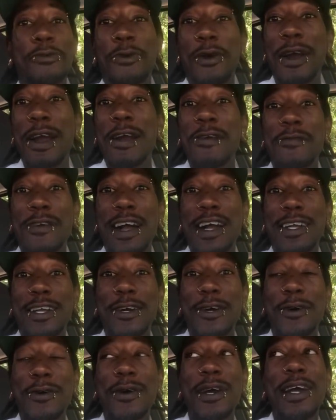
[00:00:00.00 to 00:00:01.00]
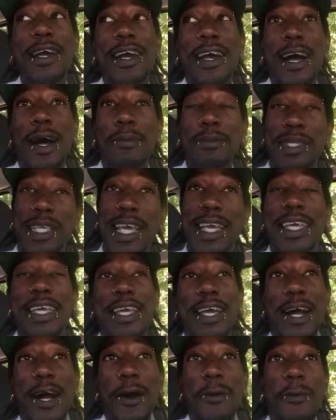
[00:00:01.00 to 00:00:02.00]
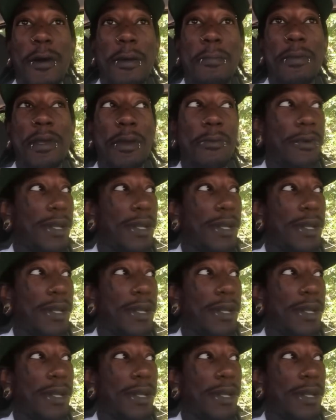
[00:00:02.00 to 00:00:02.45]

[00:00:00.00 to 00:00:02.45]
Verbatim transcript: Wherever I go, I'm taking y'all with me.